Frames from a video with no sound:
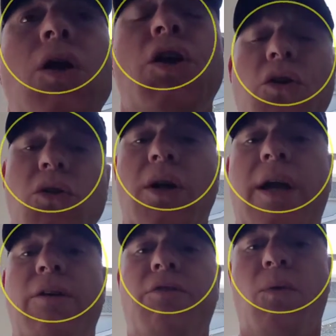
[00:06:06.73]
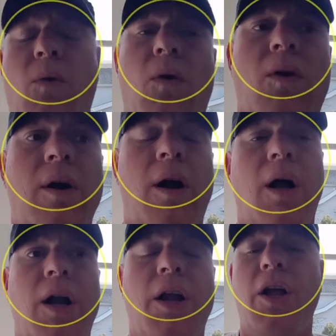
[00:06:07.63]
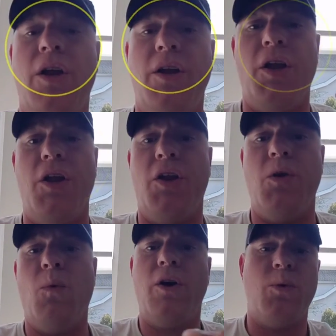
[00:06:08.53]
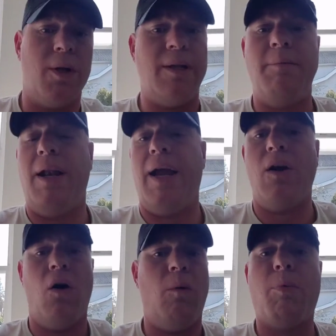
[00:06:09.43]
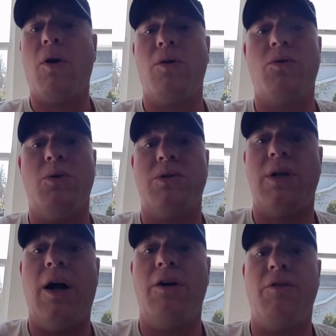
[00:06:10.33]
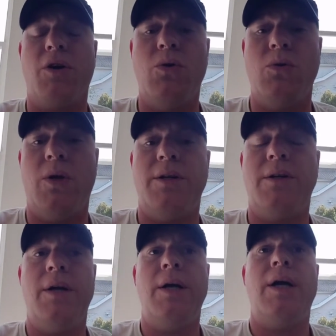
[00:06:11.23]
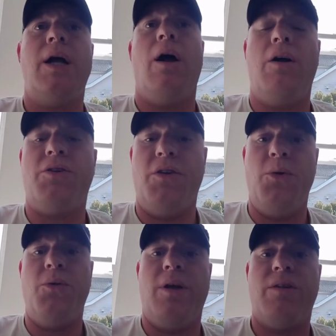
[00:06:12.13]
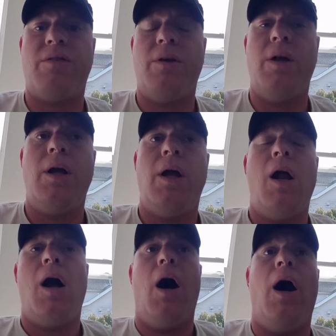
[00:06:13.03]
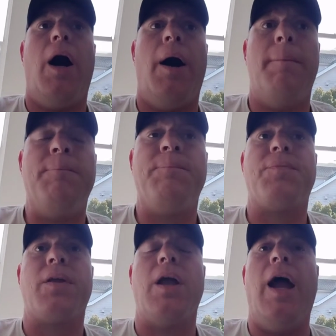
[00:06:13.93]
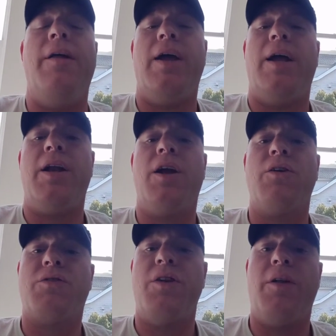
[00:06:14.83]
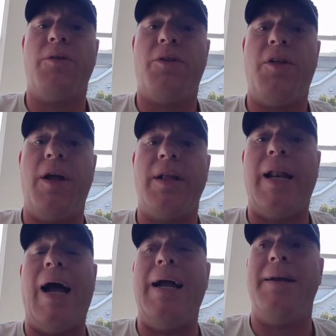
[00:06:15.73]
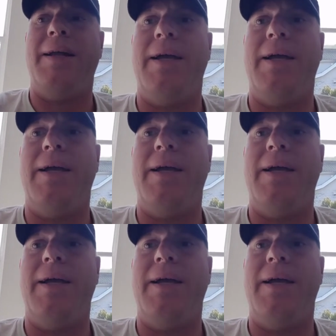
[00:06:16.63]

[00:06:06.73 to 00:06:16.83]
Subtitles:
looking for, you want to eliminate all particles out of your coolant to do this. And then here's another thing that I did.